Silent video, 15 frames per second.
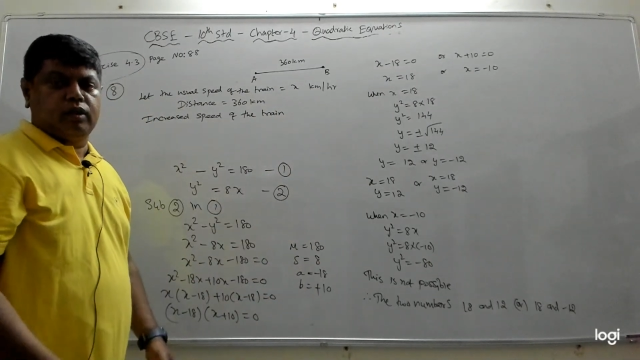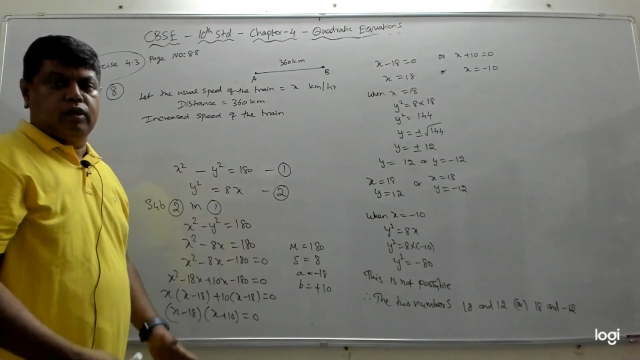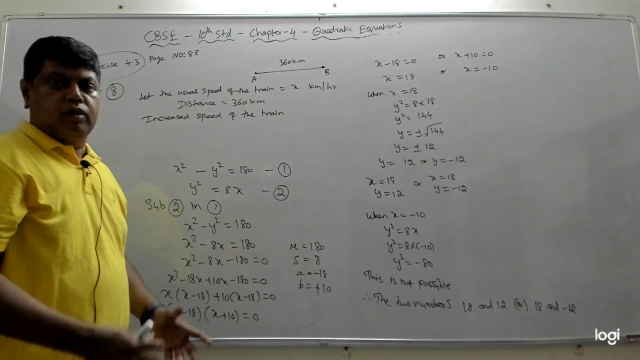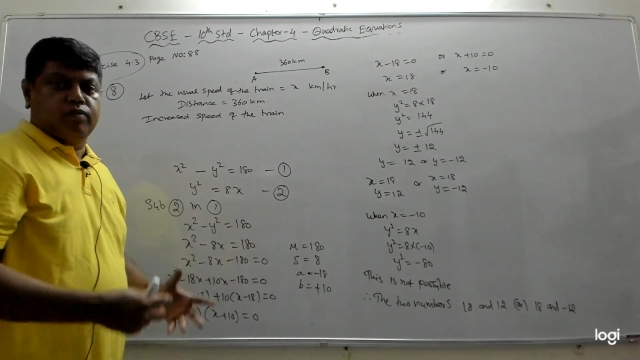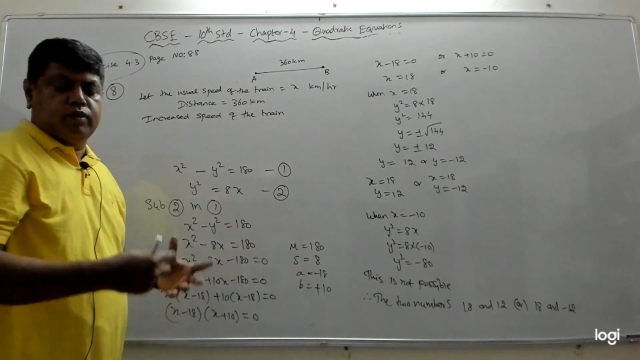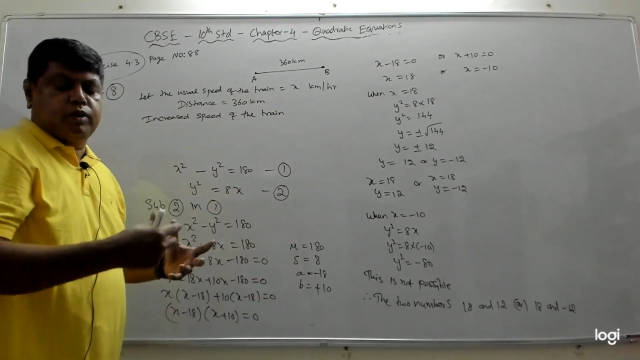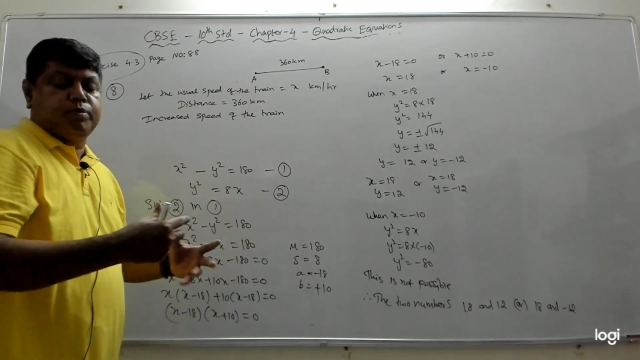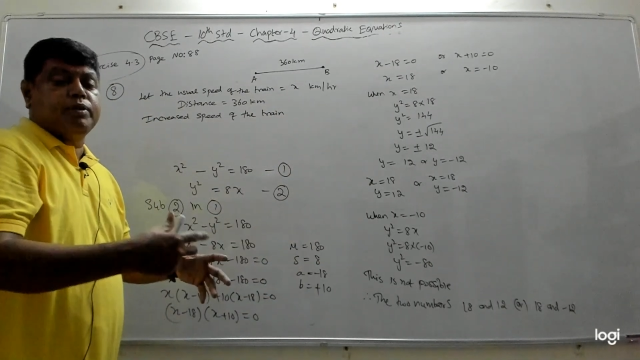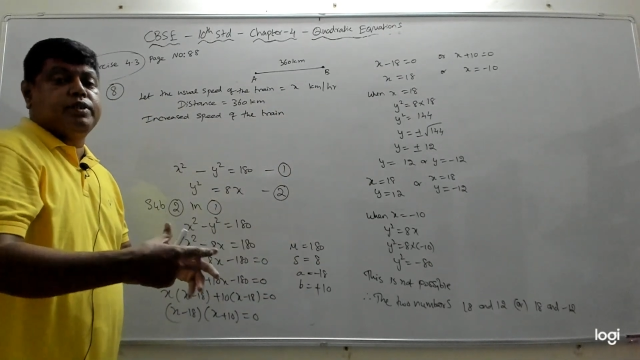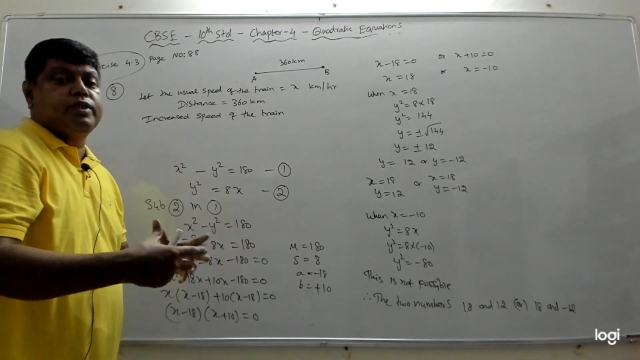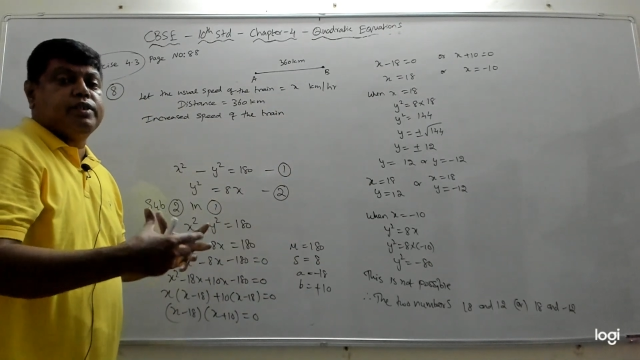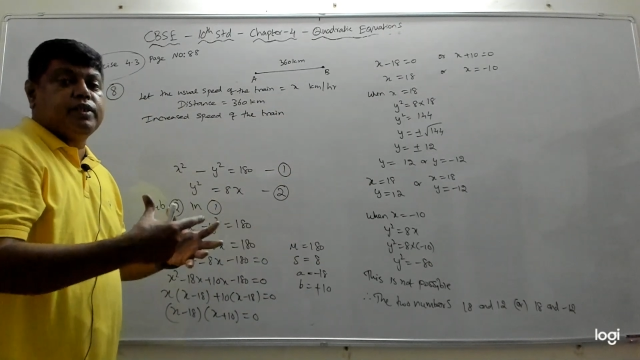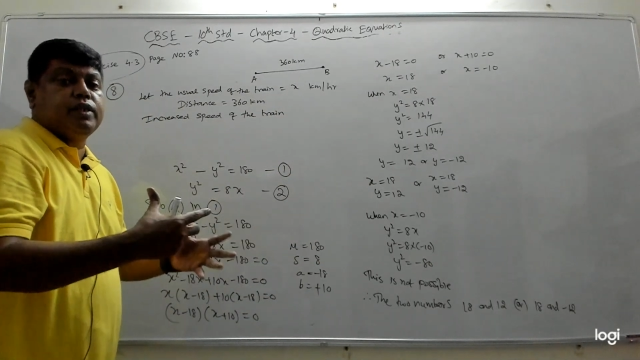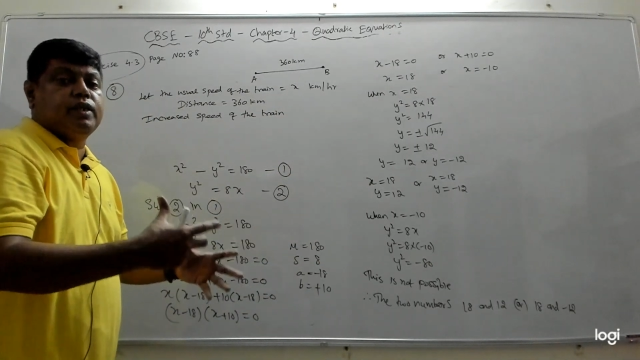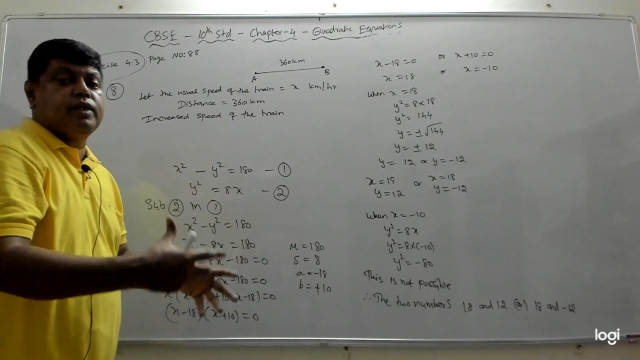which means it
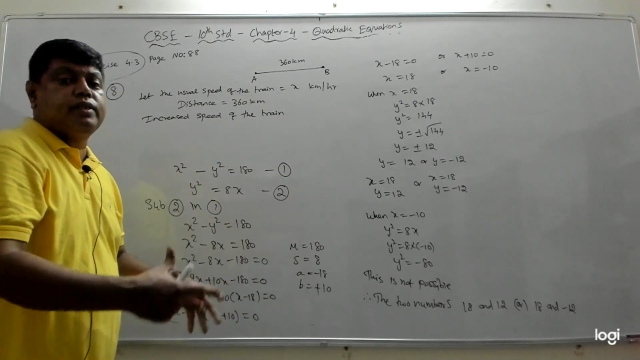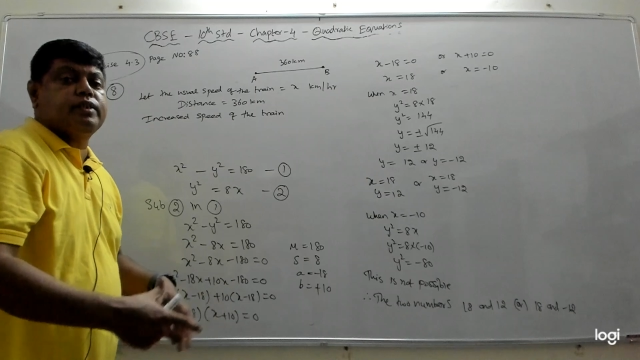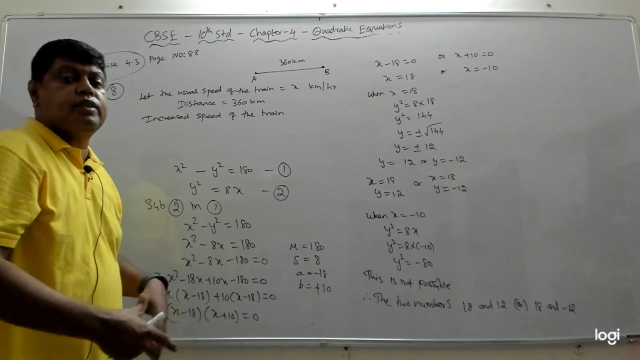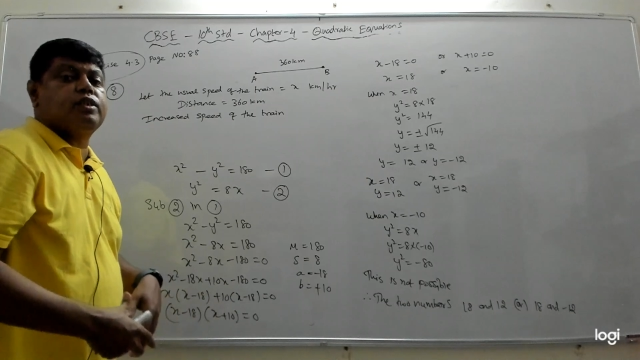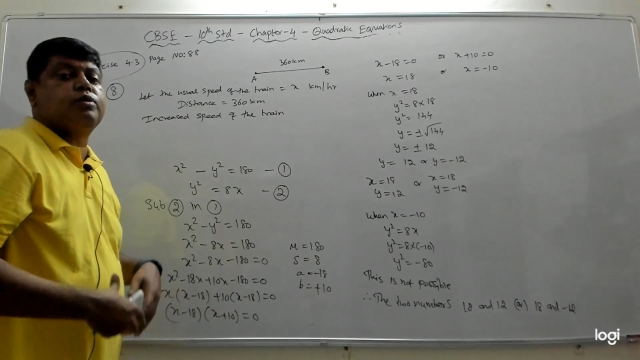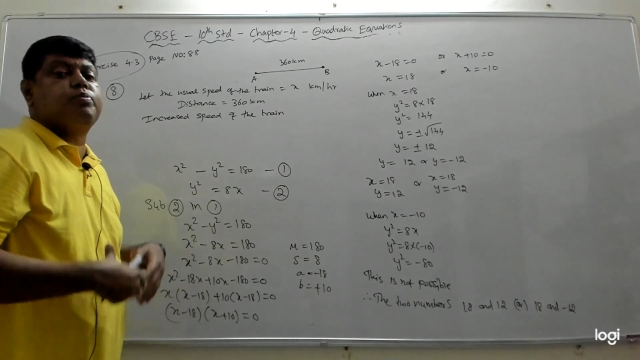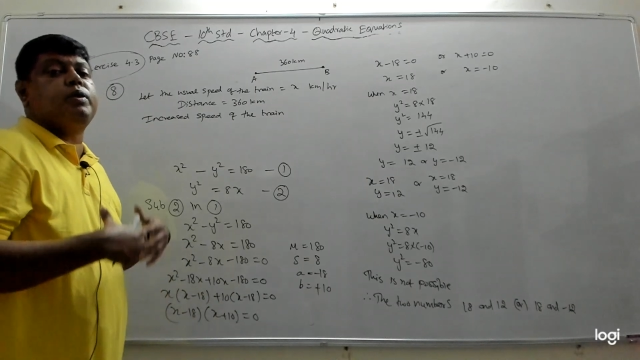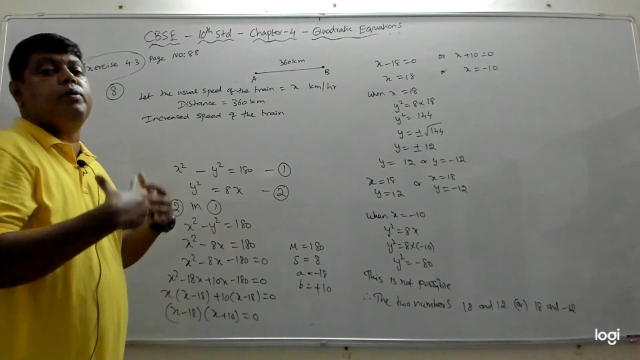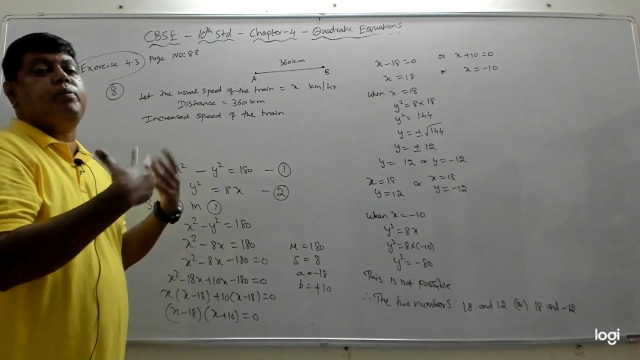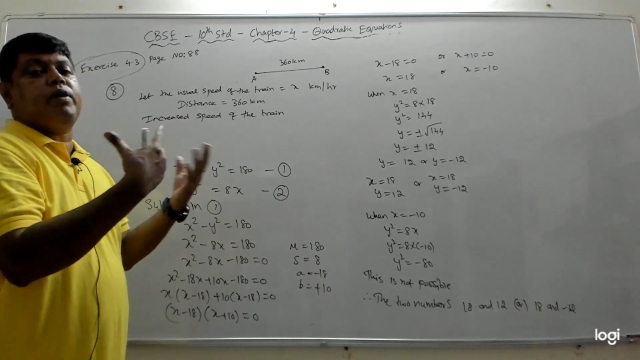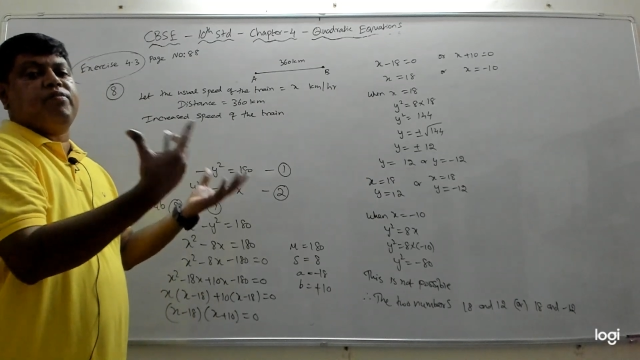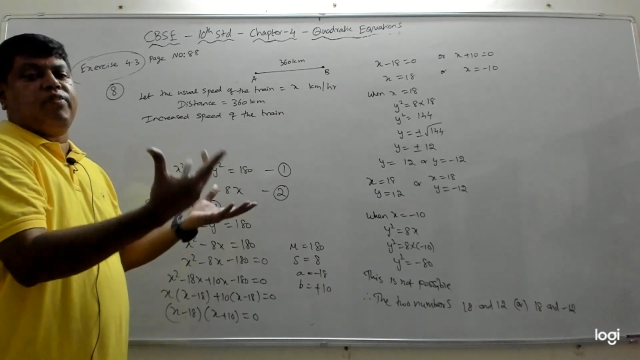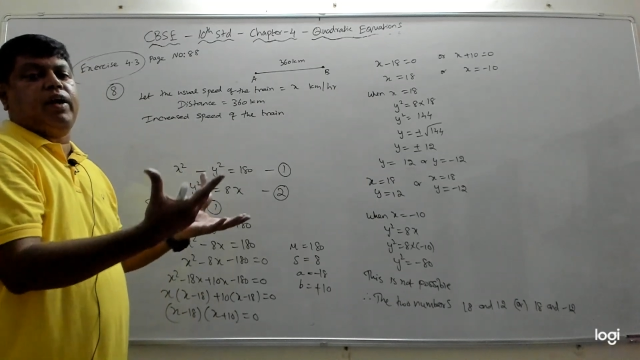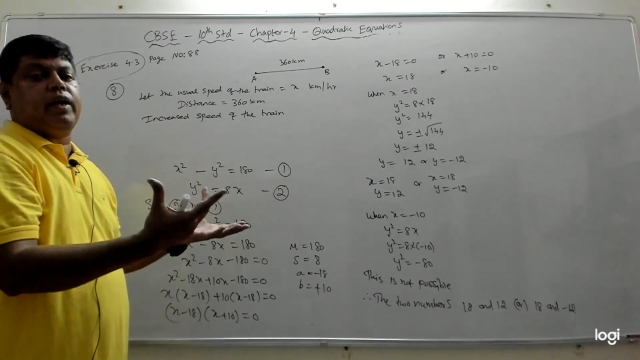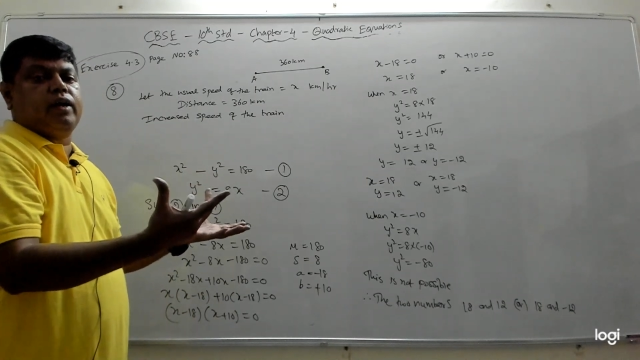increases the speed by
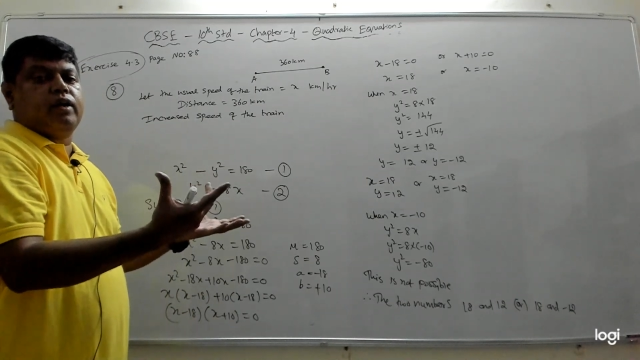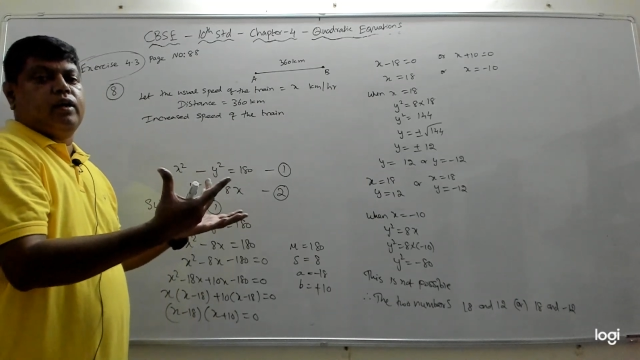5.